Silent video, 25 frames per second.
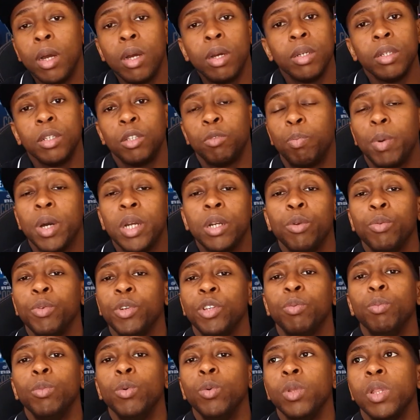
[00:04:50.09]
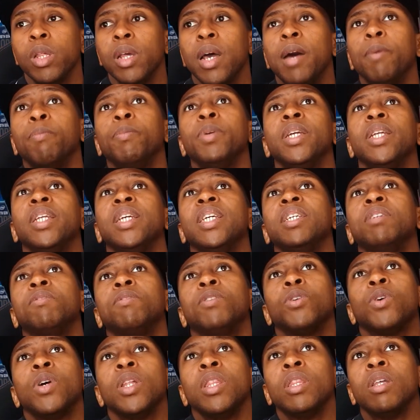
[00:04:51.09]
It's buttery smooth. I mean,
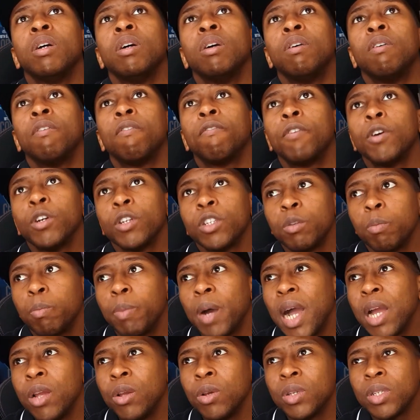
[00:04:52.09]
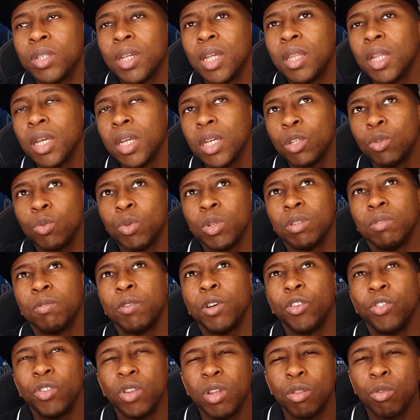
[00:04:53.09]
even on the first BIOS, I think it was
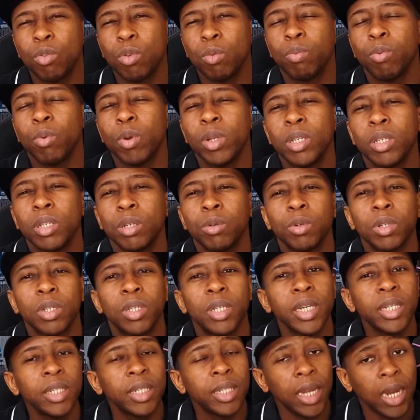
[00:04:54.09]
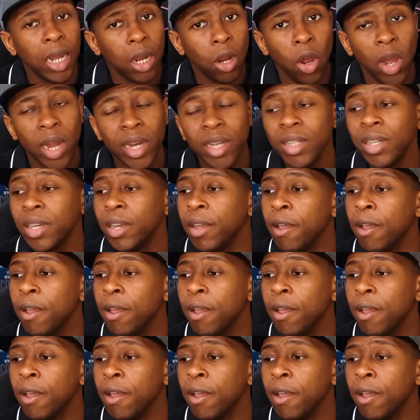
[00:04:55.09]
version 3.06 that I got,